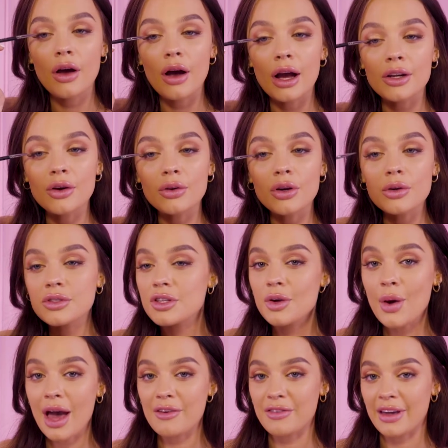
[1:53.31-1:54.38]
I don't go too
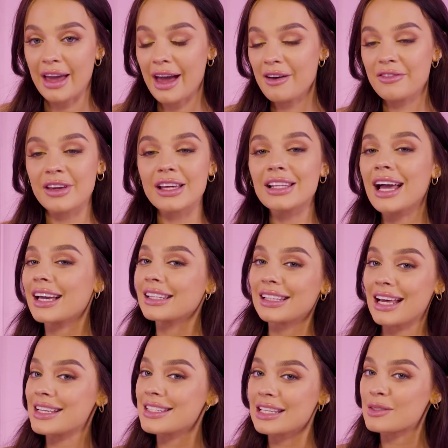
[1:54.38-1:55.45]
heavy. I feel like
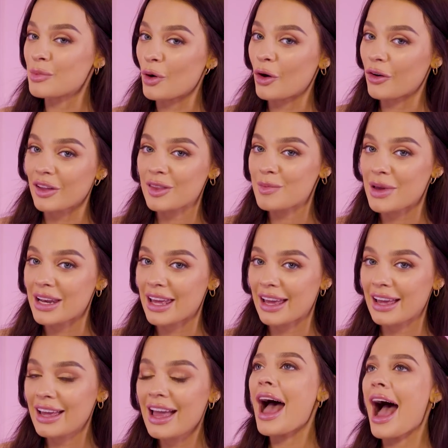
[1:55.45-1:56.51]
less is more at the
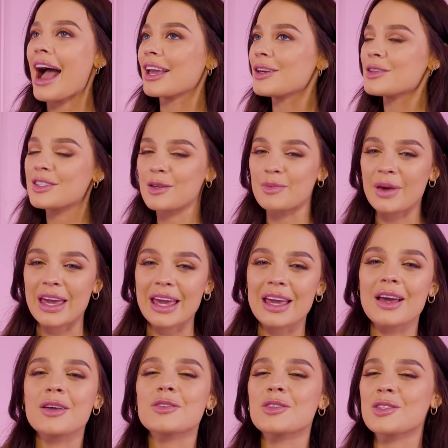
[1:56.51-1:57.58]
minute. I used to be
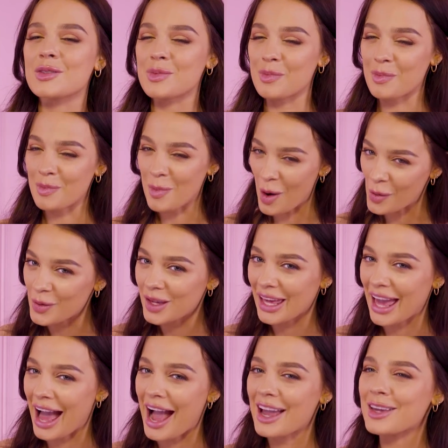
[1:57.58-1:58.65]
smoky.
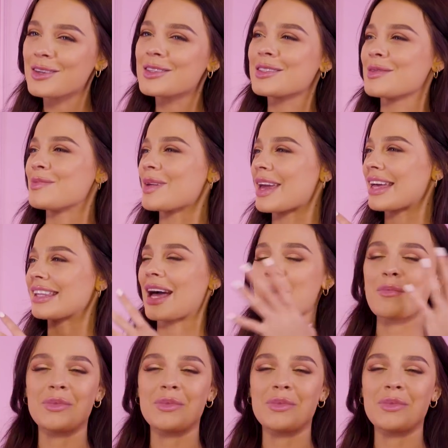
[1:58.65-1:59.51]
I used to be like